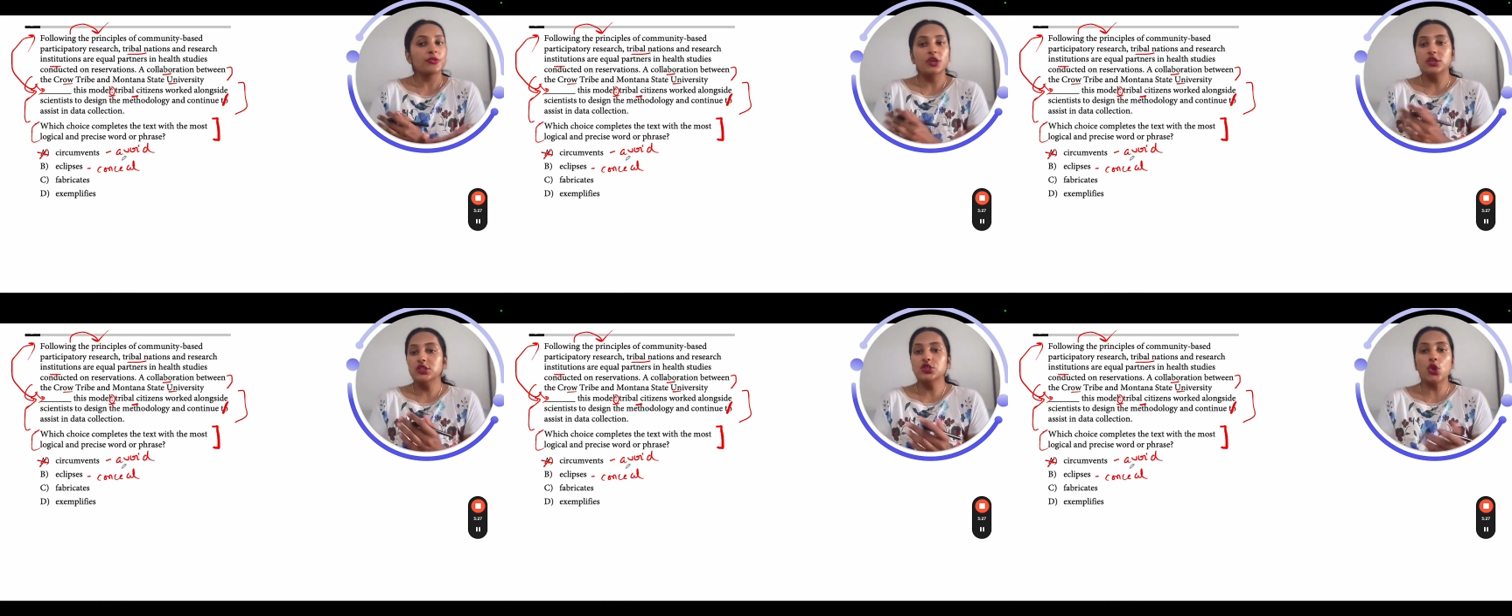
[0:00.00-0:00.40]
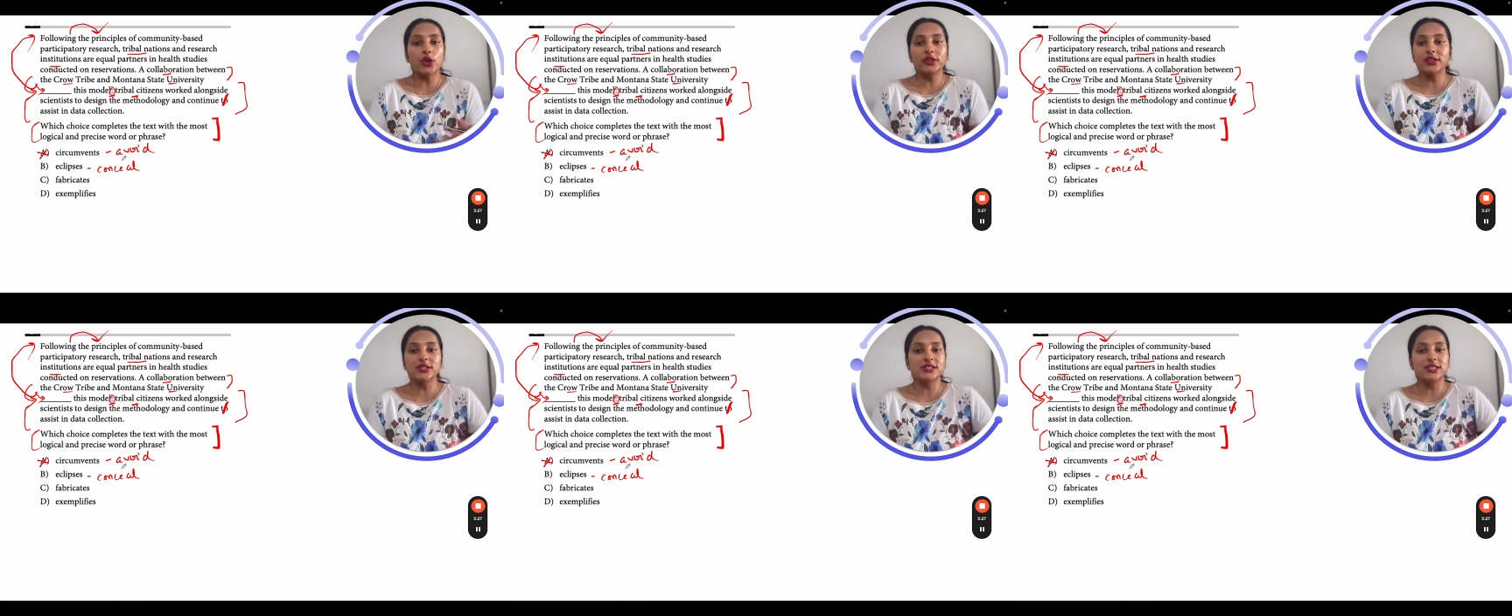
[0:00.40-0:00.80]

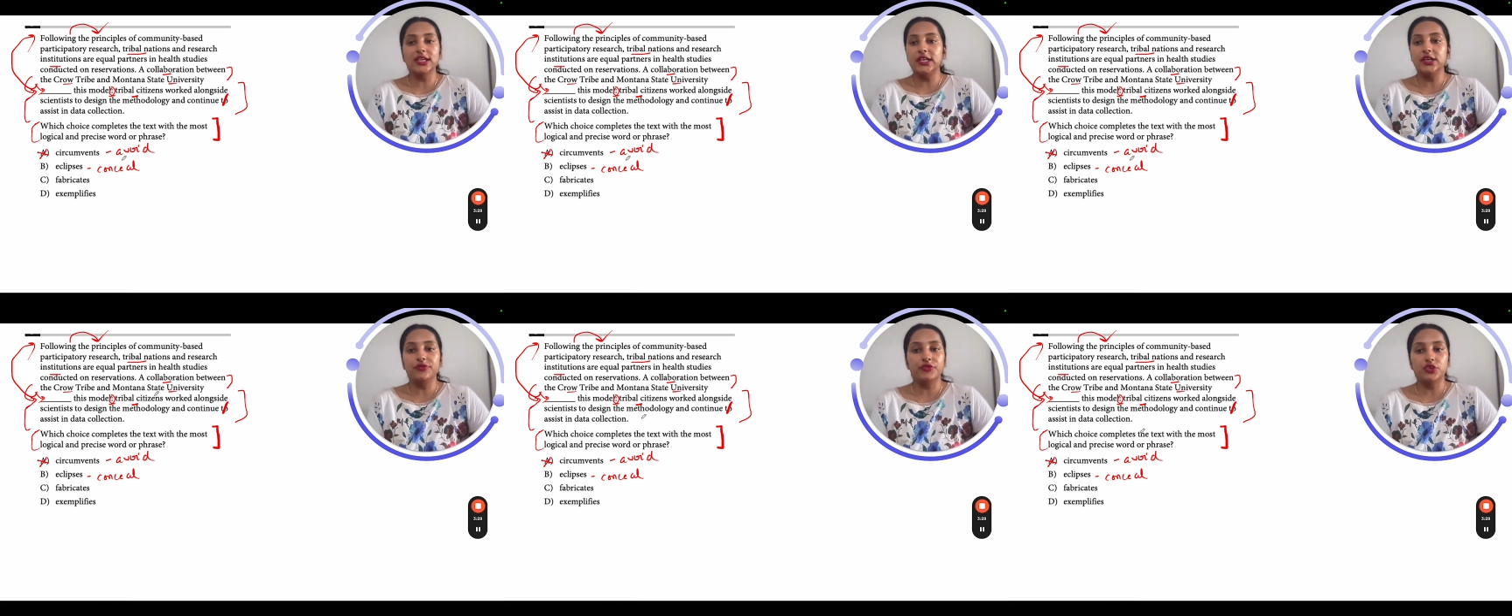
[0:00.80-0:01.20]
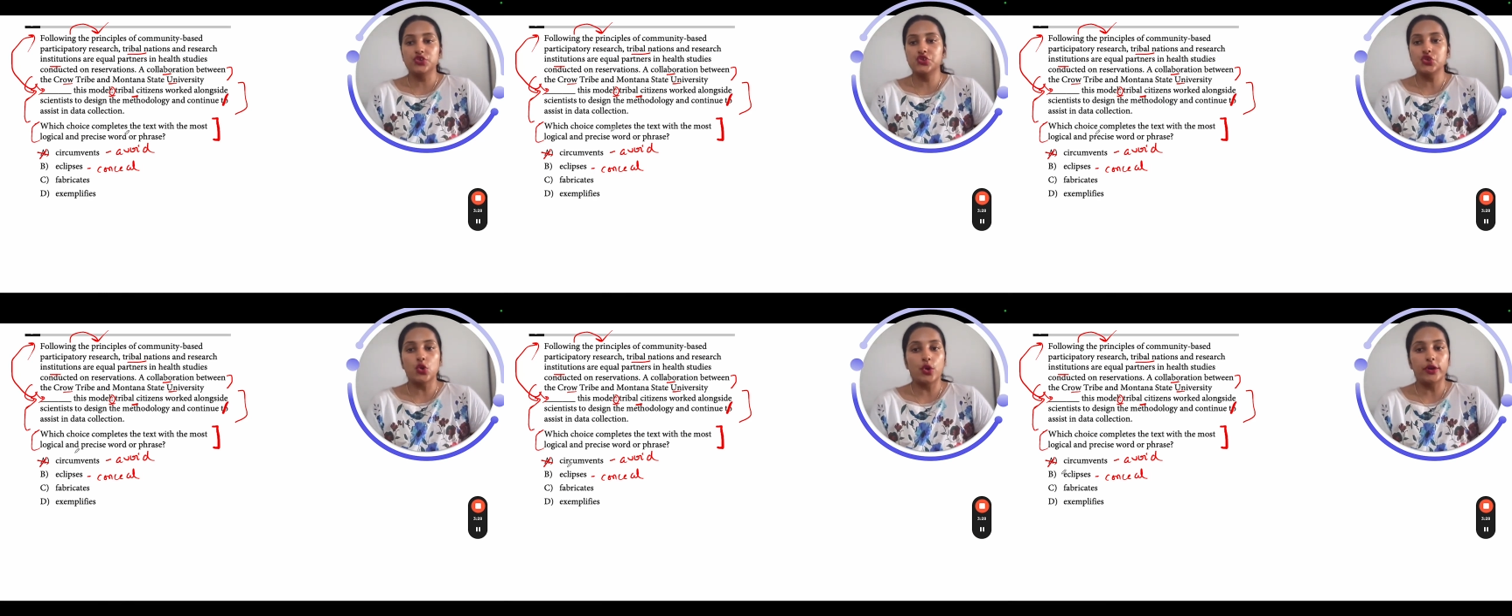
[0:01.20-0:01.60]
not concealing for
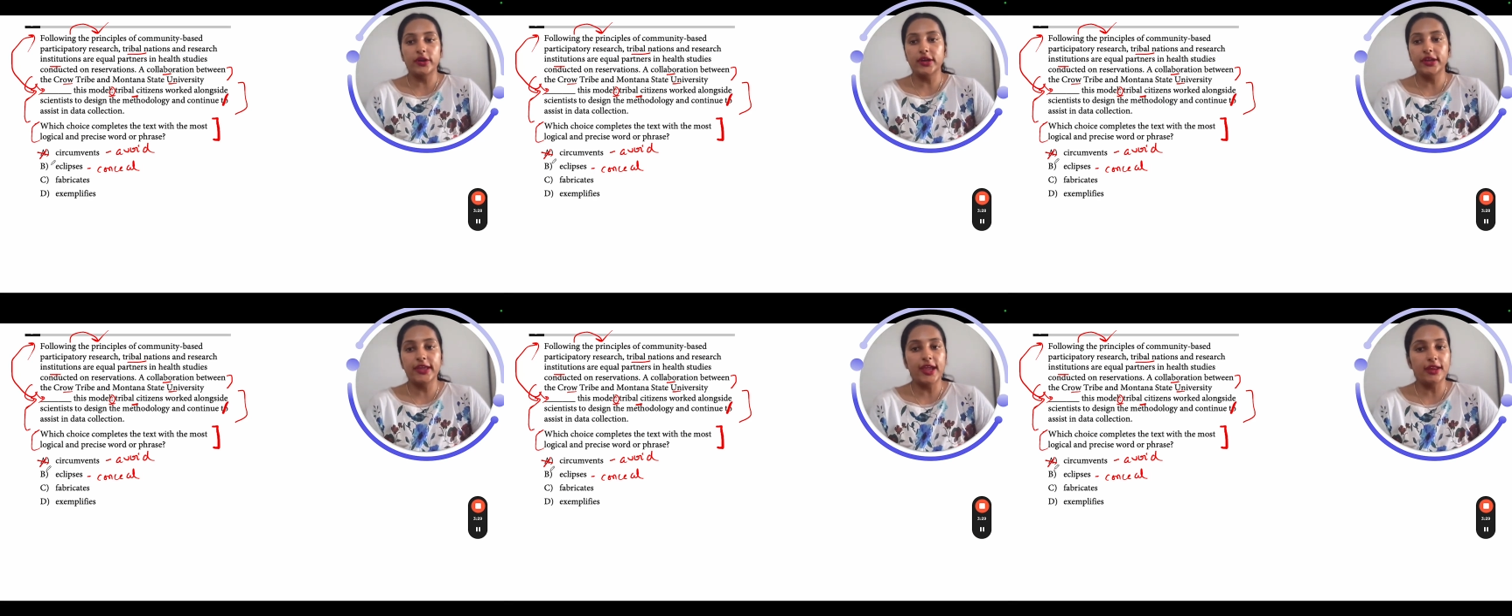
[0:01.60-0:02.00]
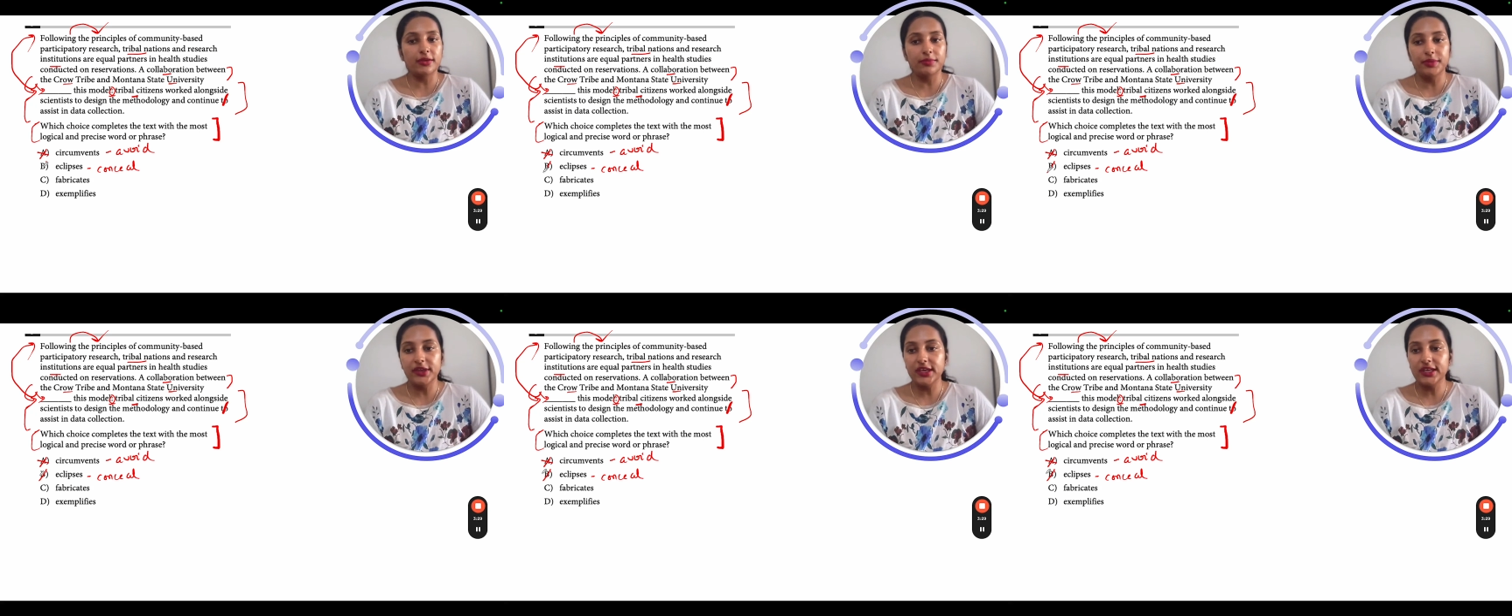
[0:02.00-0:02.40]
sure.
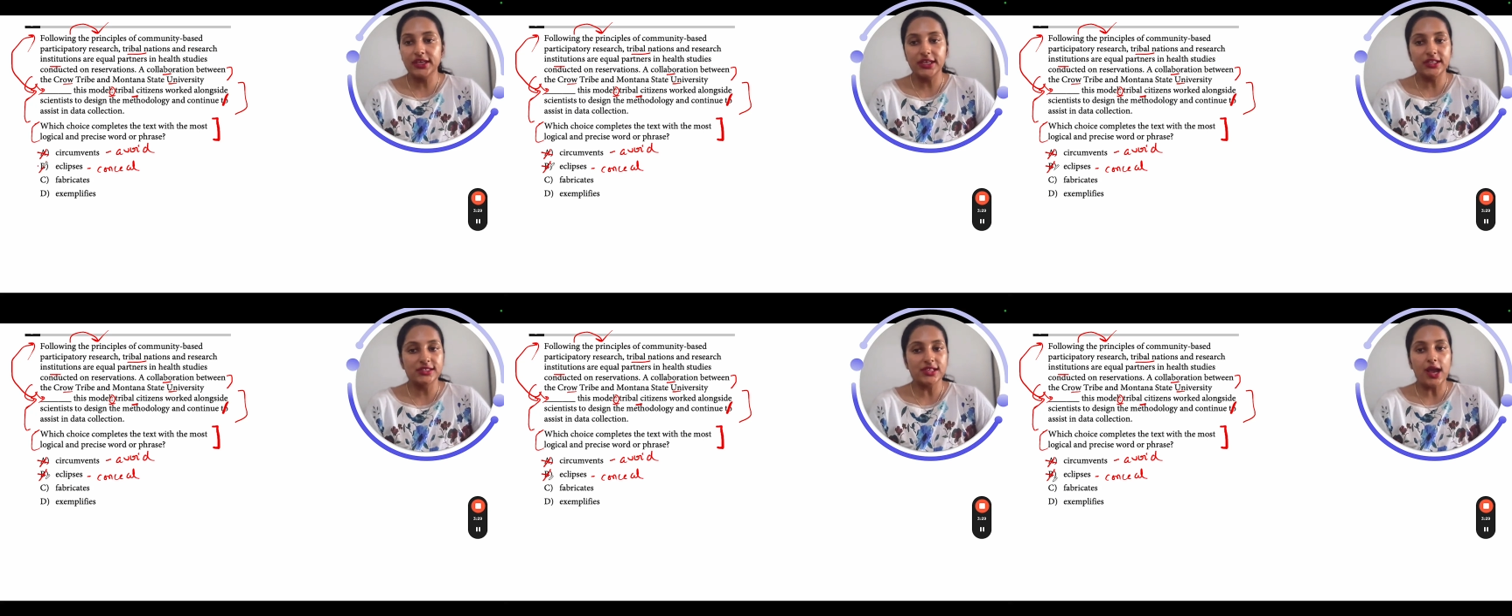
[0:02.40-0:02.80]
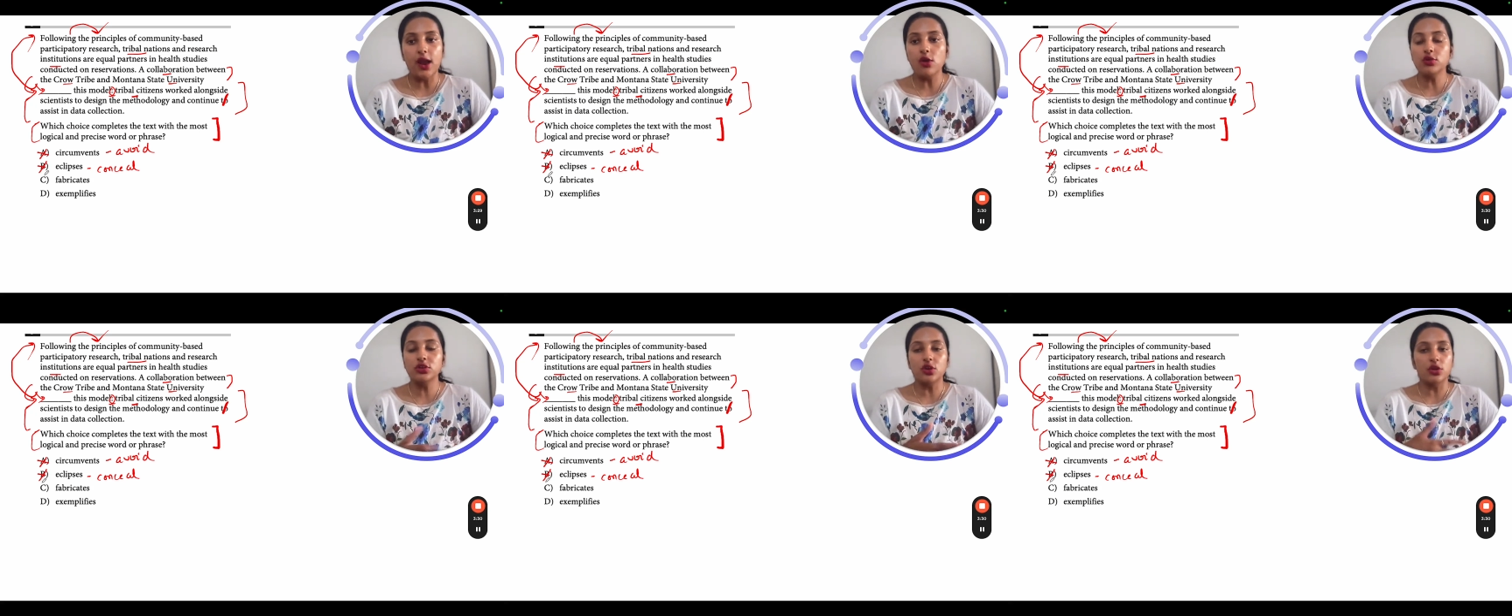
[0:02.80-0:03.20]
Again, B is
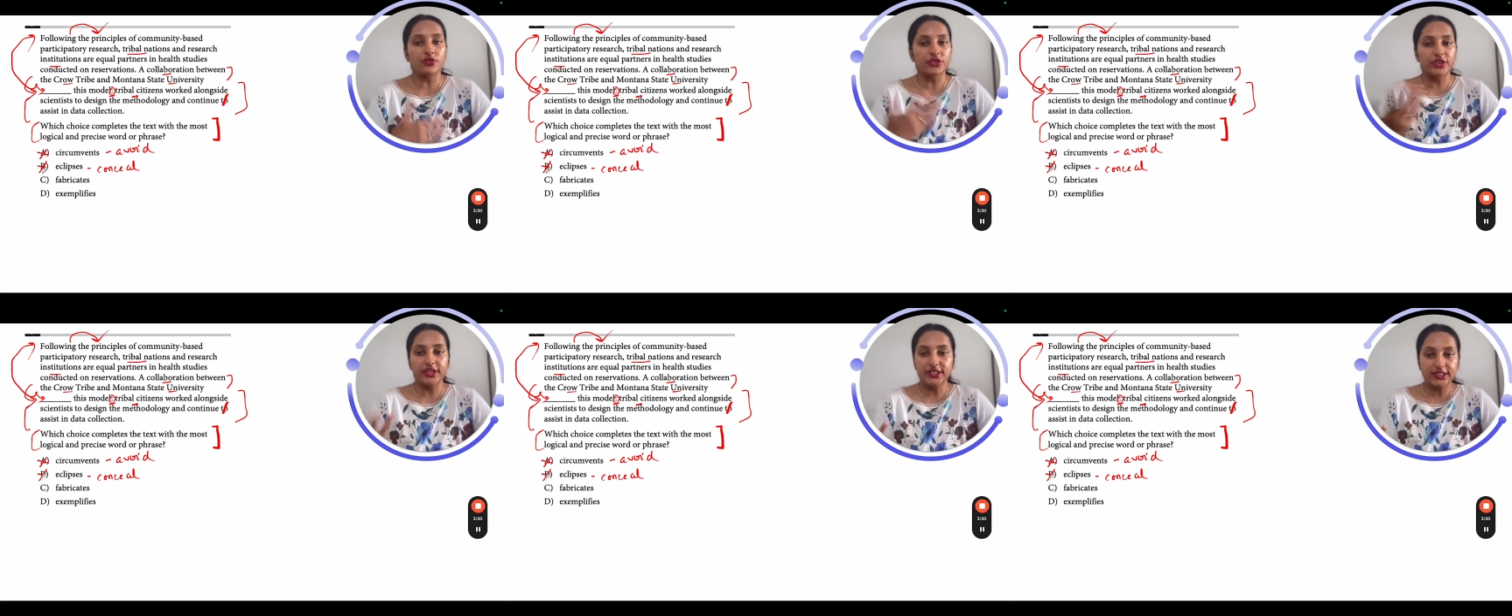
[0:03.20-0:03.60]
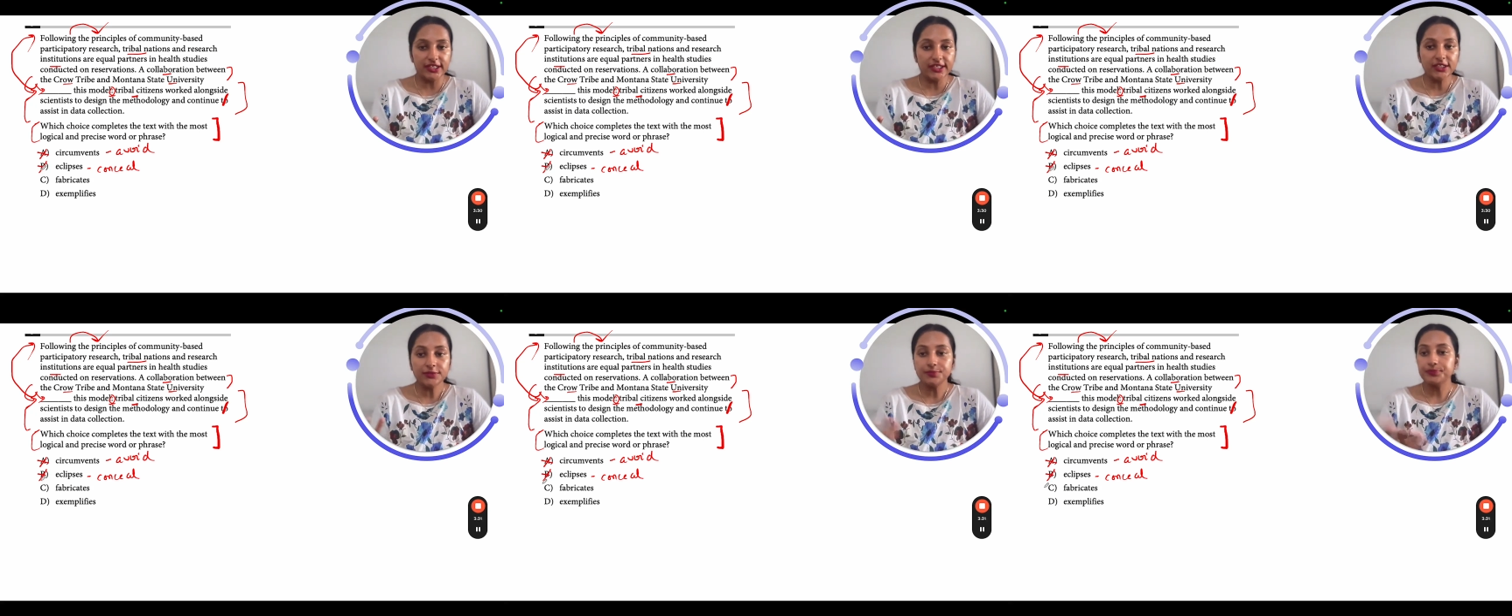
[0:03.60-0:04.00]
out,
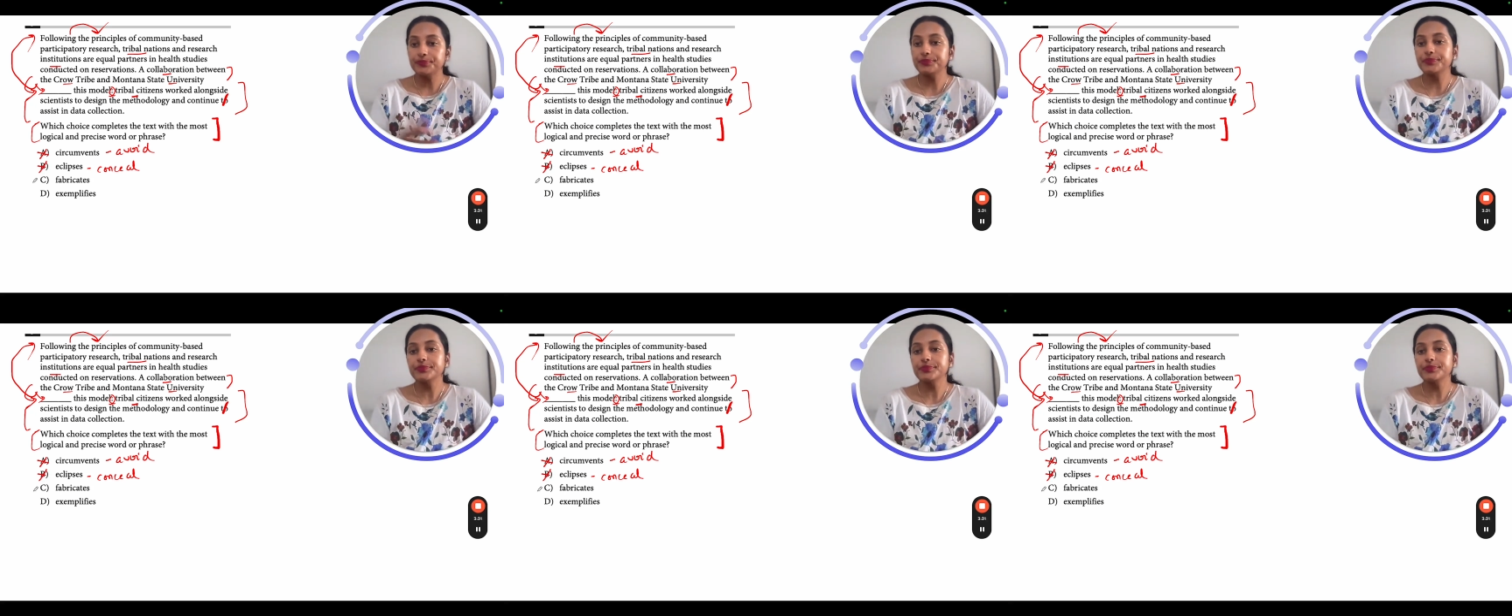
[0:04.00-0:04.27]
contradicting.